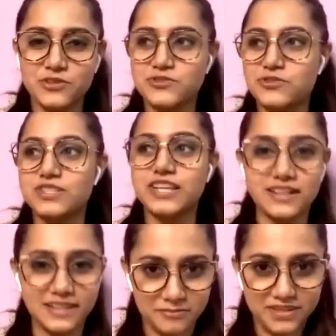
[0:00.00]
she used to
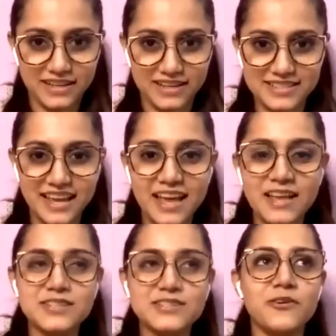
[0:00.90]
tell them things.
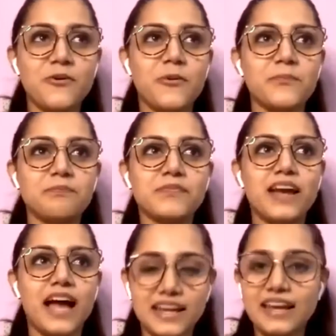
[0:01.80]
So um,
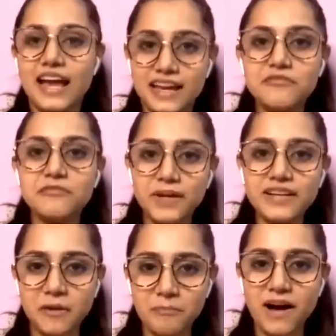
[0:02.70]
I, I have
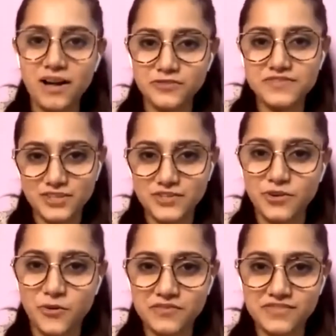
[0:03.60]
been a part of such
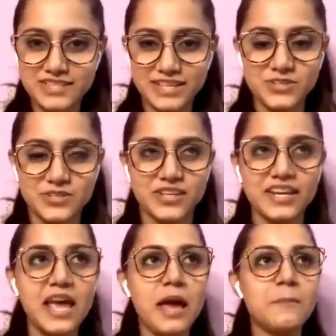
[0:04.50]
a
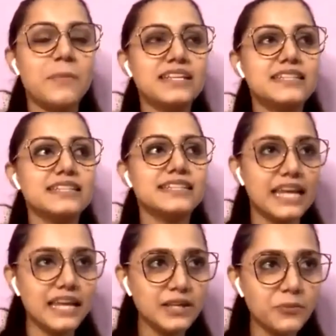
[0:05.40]
conversation. But uh,
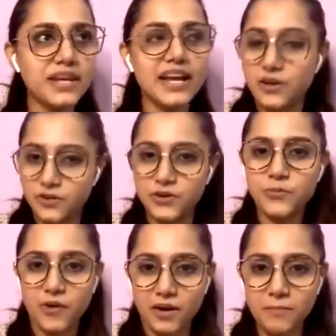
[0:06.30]
then when I
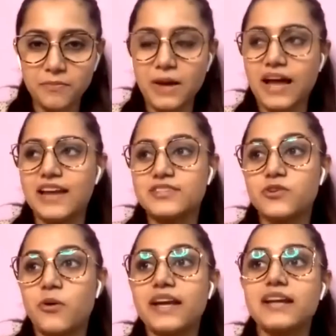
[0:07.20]
grew up, I
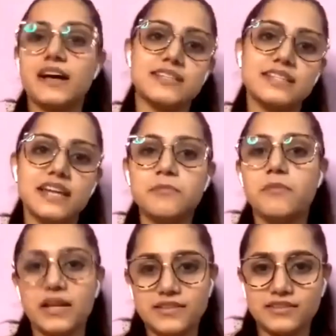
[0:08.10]
saw my cousin
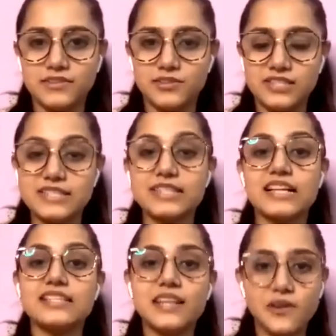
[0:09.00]
and mother
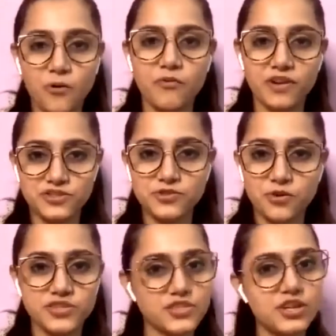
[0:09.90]
discussing over
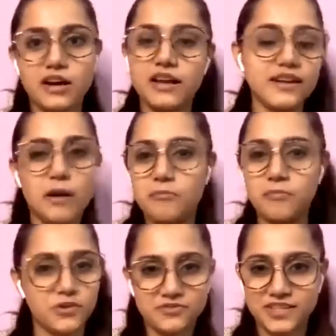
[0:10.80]
astrology
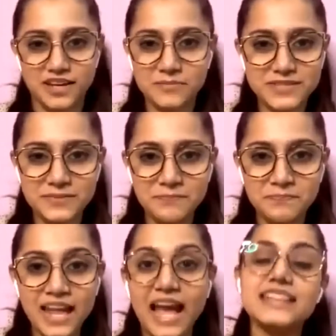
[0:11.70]
number of times
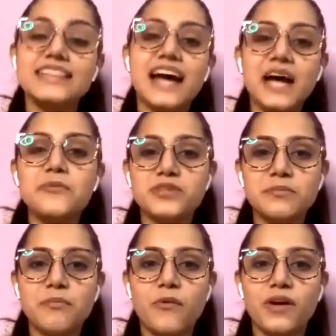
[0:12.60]
and that was
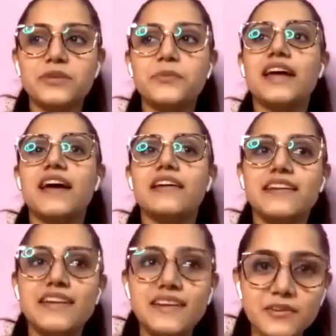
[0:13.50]
the point when i